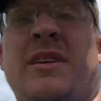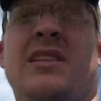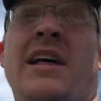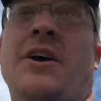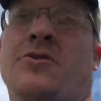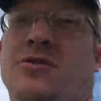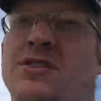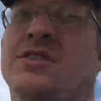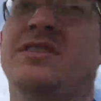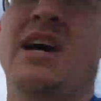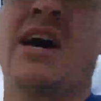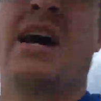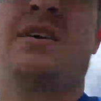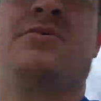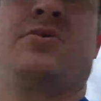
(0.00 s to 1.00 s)
bit later in the
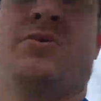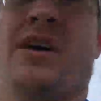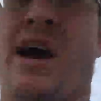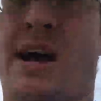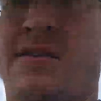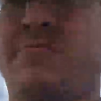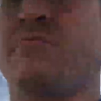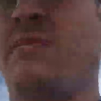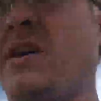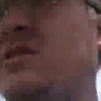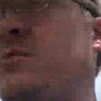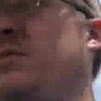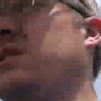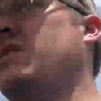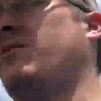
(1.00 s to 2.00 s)
day, so that makes a
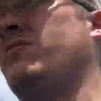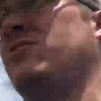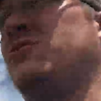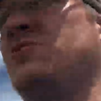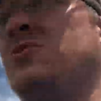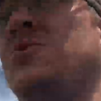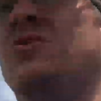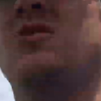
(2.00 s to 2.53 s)
big difference too.